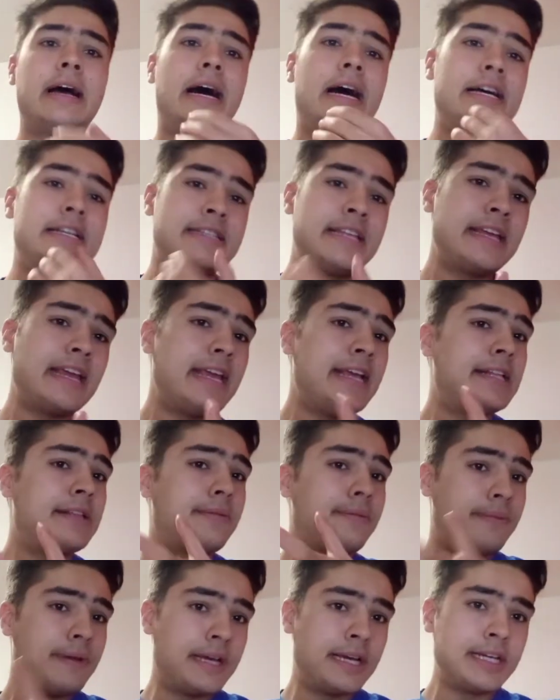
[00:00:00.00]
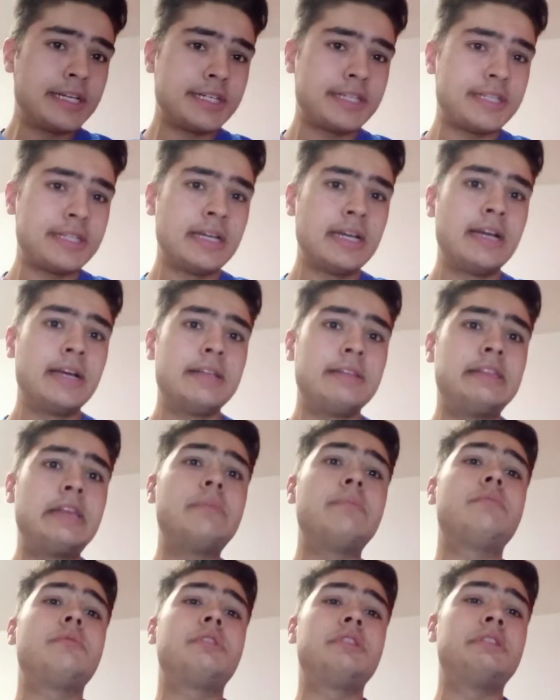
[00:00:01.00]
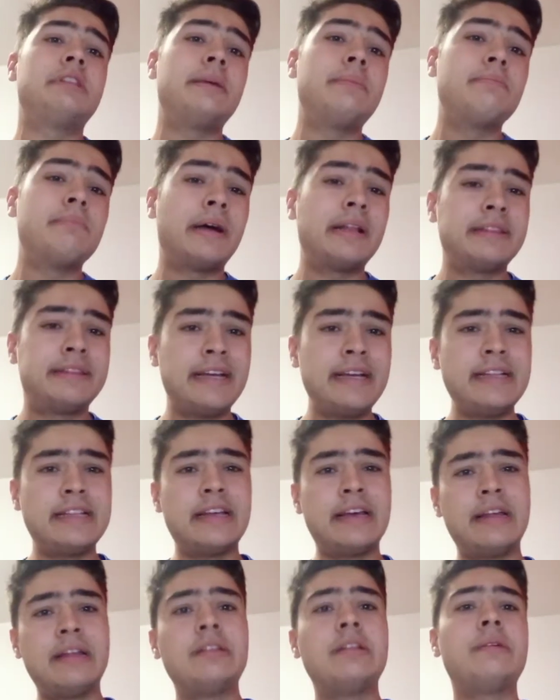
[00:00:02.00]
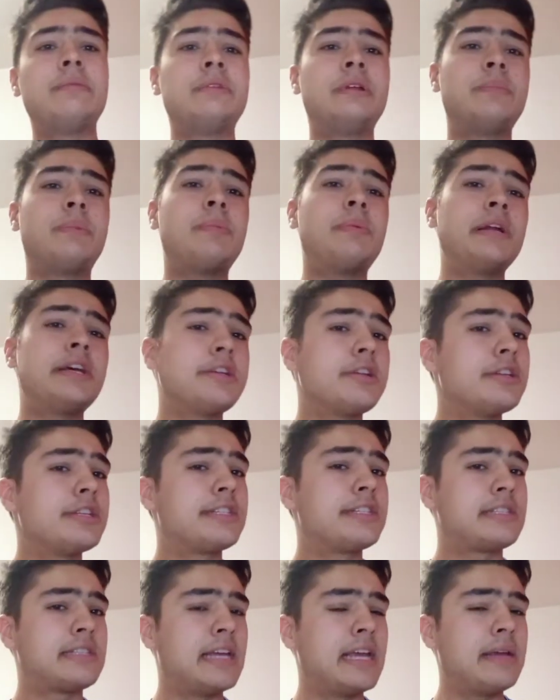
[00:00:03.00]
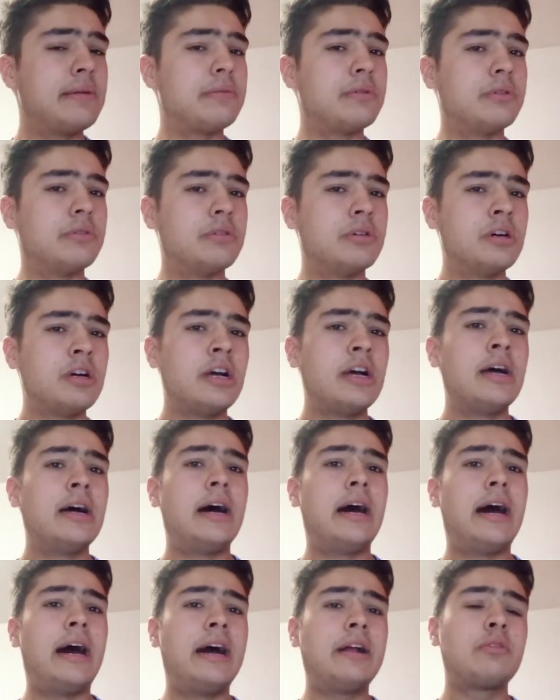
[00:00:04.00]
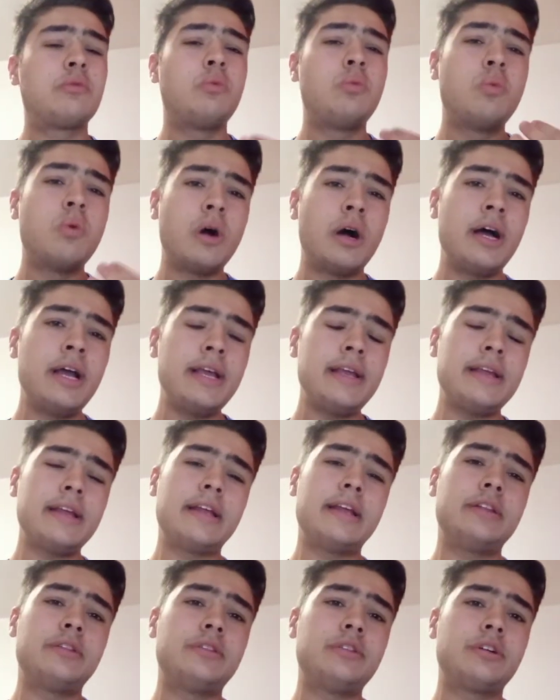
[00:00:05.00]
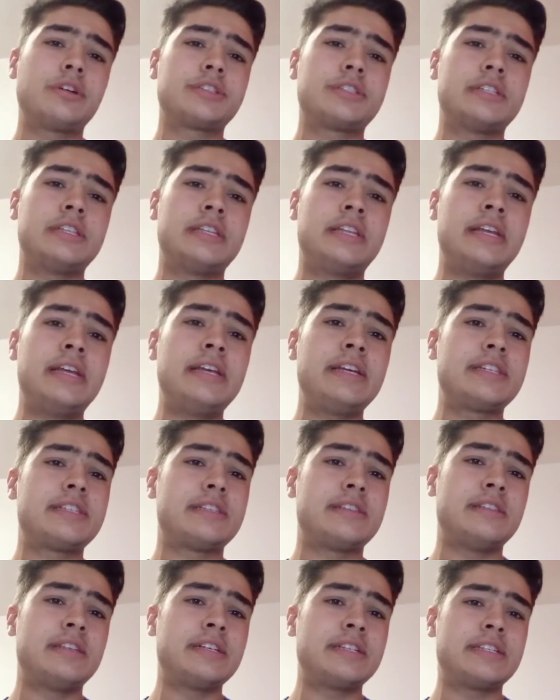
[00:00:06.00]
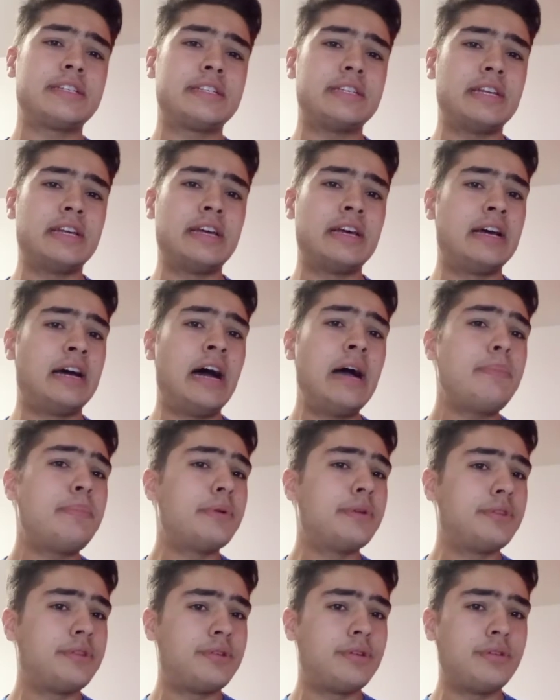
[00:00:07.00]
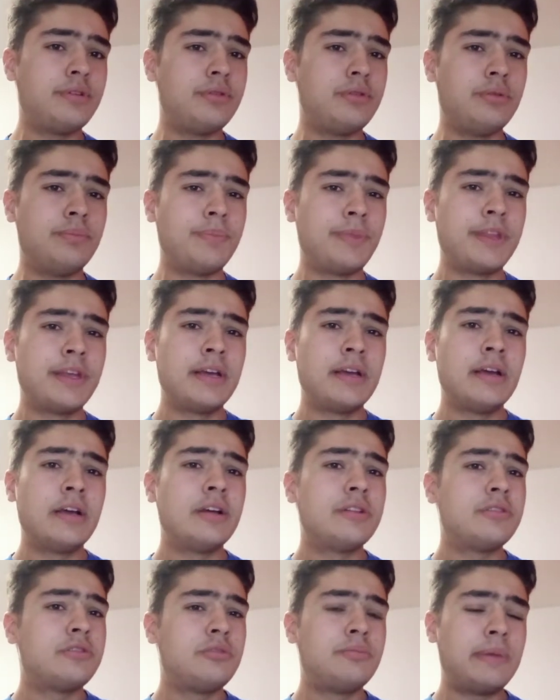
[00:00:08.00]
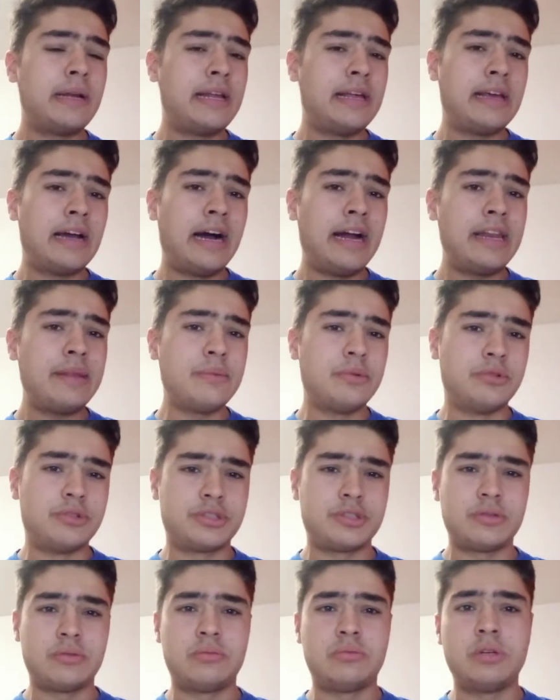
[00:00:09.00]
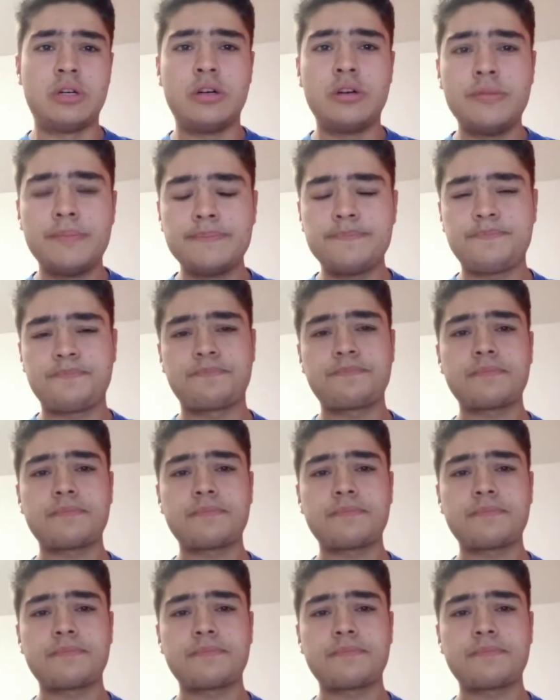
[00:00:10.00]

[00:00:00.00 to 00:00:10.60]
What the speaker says: as they eat fish, they maintain the population stable. And why does this happen to many animals? Well,